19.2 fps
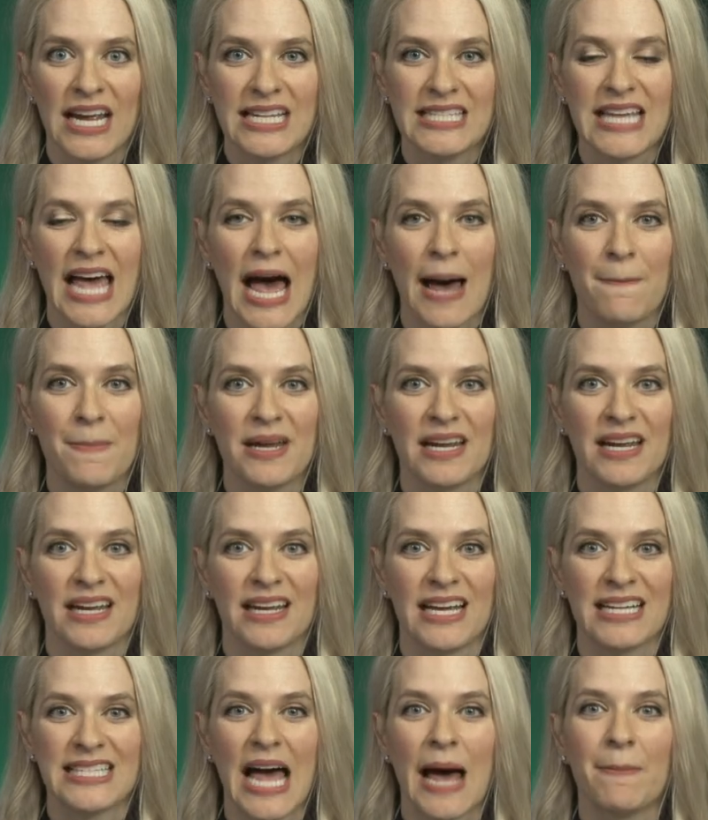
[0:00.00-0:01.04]
It's happening.
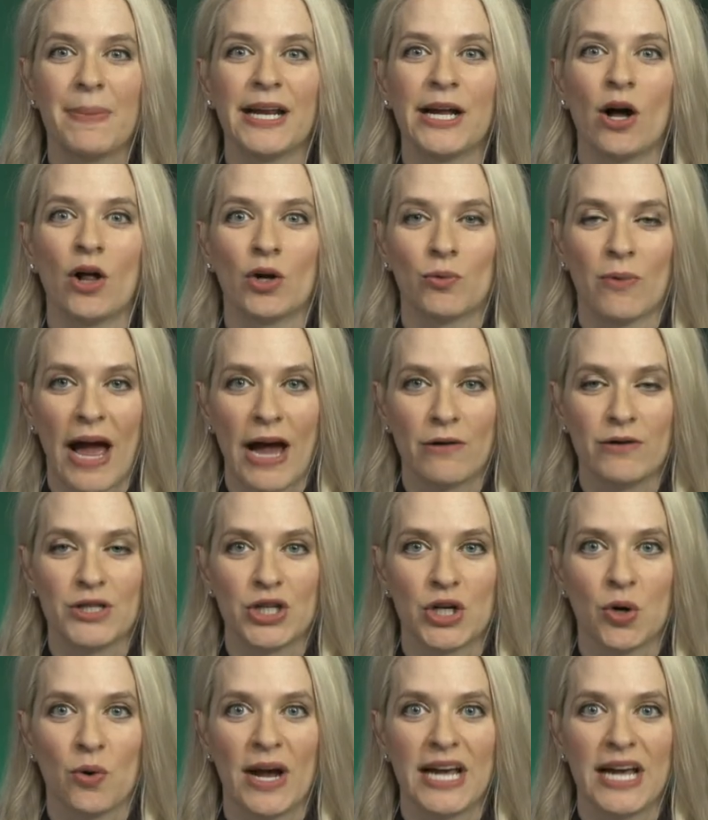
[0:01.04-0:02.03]
It's happening all around you.